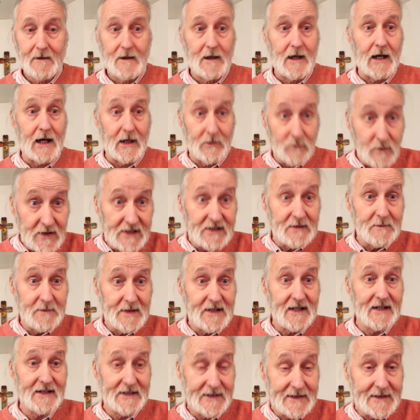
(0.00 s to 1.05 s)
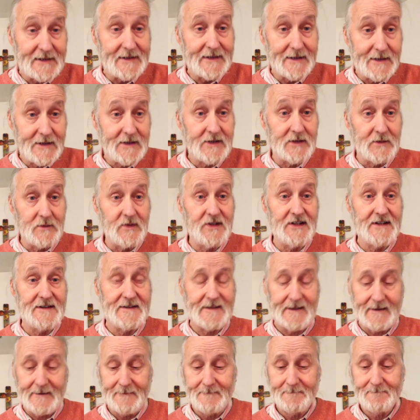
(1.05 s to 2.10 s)
And we can be a healing
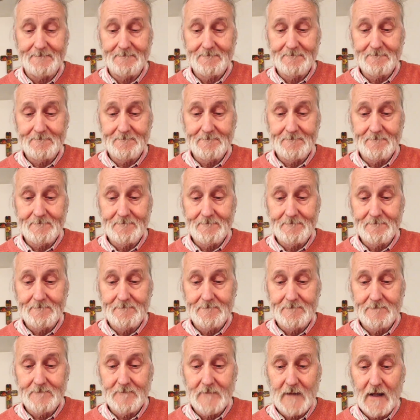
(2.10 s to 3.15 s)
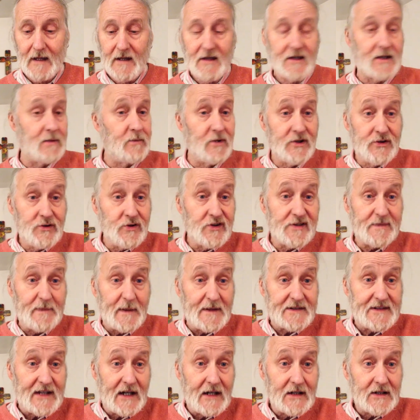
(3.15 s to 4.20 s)
community. Can we do
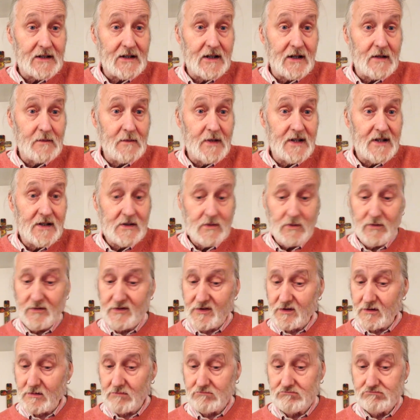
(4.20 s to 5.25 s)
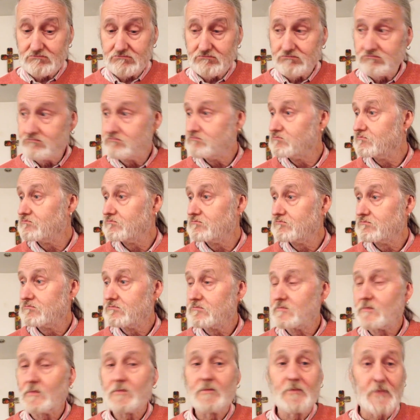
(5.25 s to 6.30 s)
spectacular miracles?
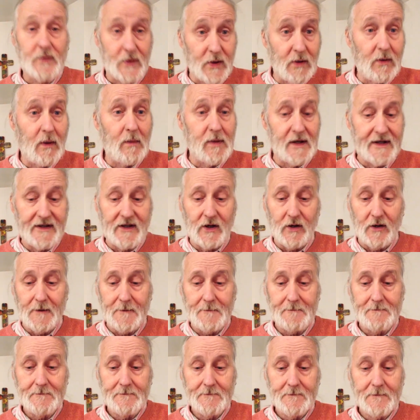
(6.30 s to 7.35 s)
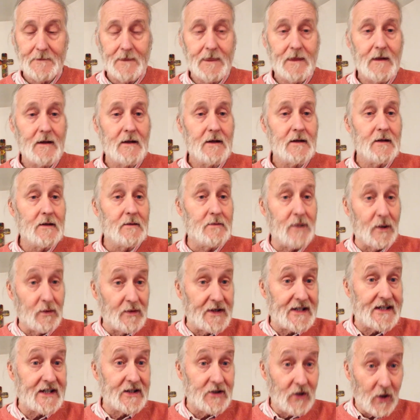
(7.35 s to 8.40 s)
Probably not. But
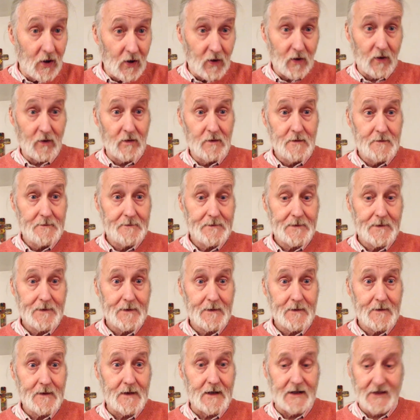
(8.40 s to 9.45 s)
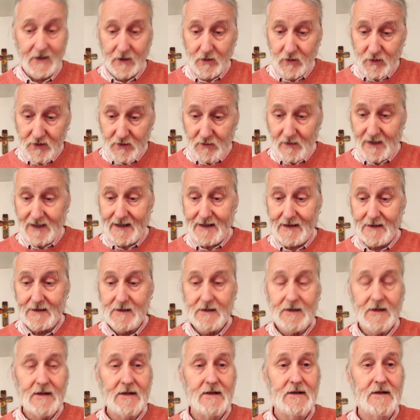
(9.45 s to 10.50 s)
we can all, in our own way,
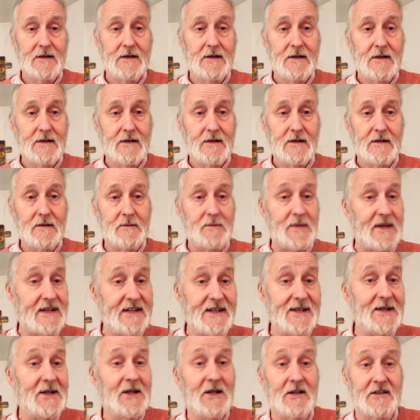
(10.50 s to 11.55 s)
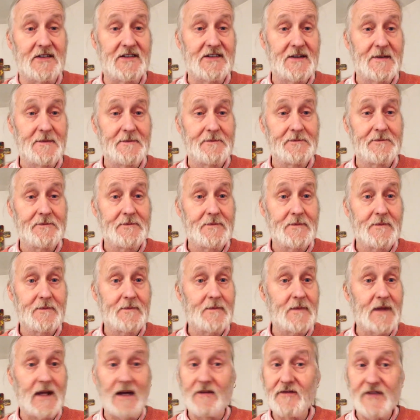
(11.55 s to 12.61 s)
be healers
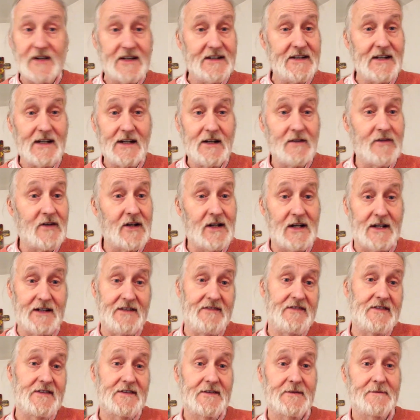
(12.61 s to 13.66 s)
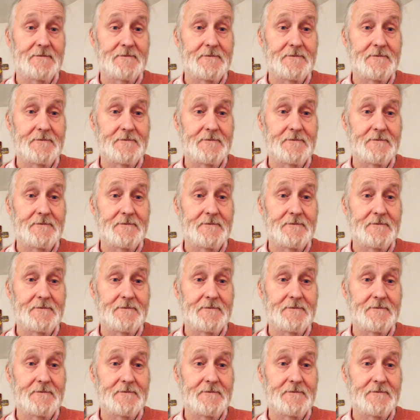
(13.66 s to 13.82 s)
every day of our lives.